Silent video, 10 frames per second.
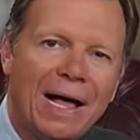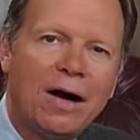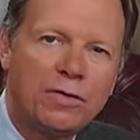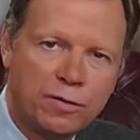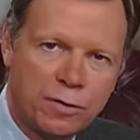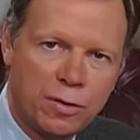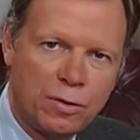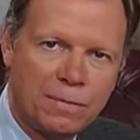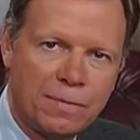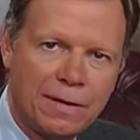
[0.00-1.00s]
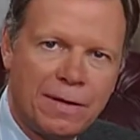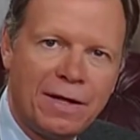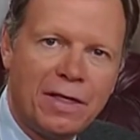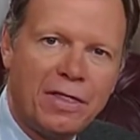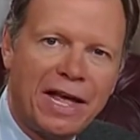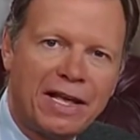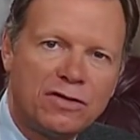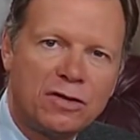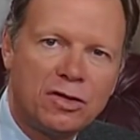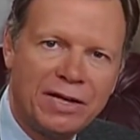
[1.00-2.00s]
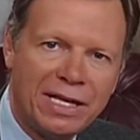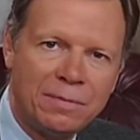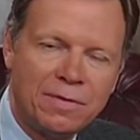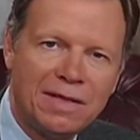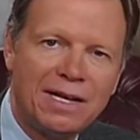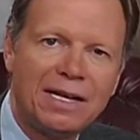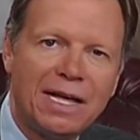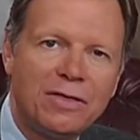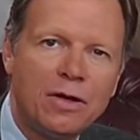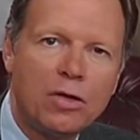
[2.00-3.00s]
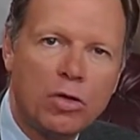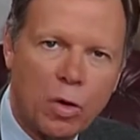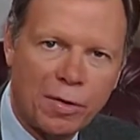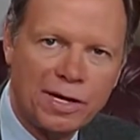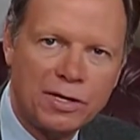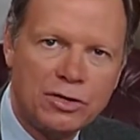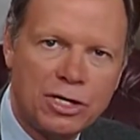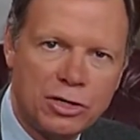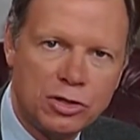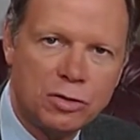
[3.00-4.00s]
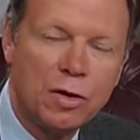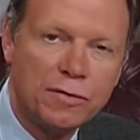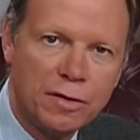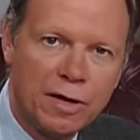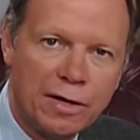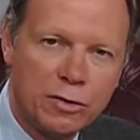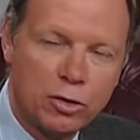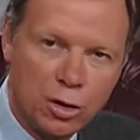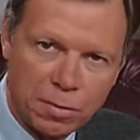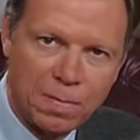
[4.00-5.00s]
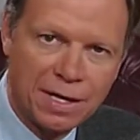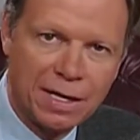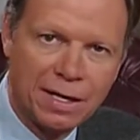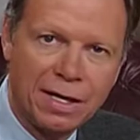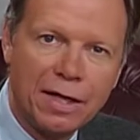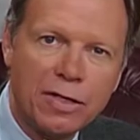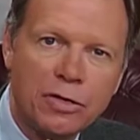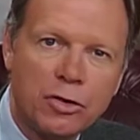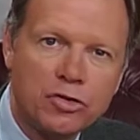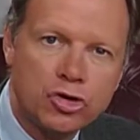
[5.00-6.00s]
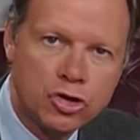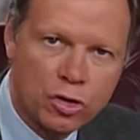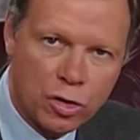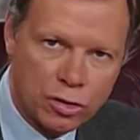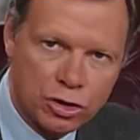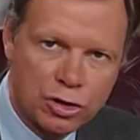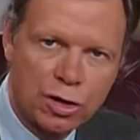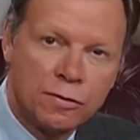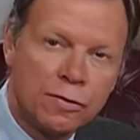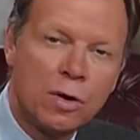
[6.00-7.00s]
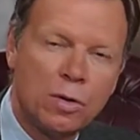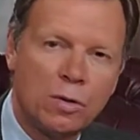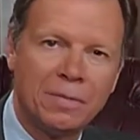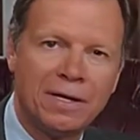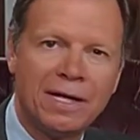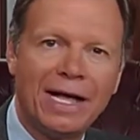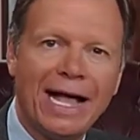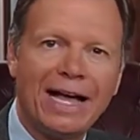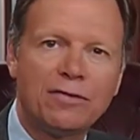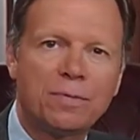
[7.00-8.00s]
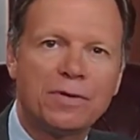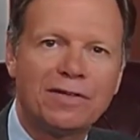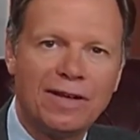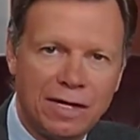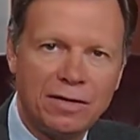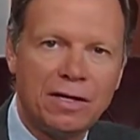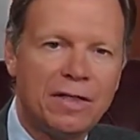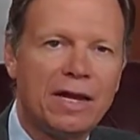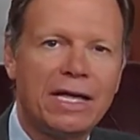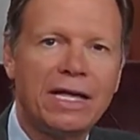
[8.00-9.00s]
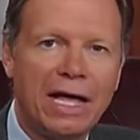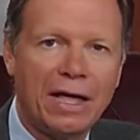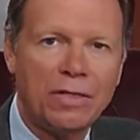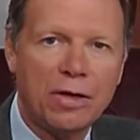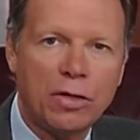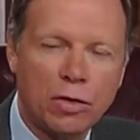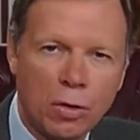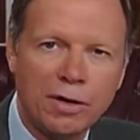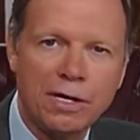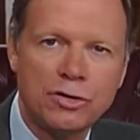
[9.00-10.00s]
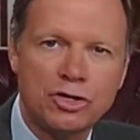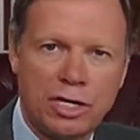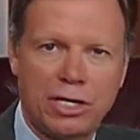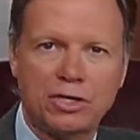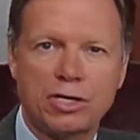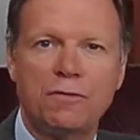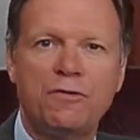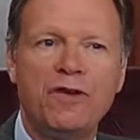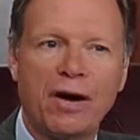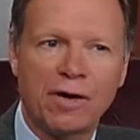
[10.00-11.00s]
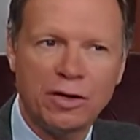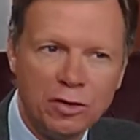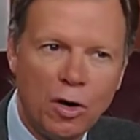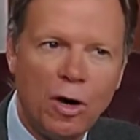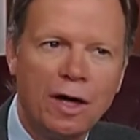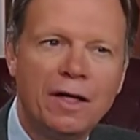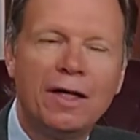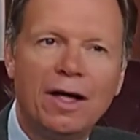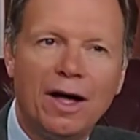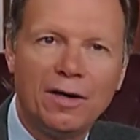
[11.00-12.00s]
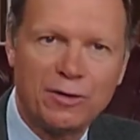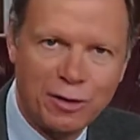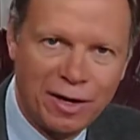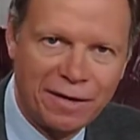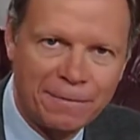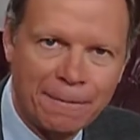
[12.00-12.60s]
out of Rome that has claimed that it had the authority to change the law of God? Could it be that the Church of Rome has pretended that it had the authority to change the very law of God?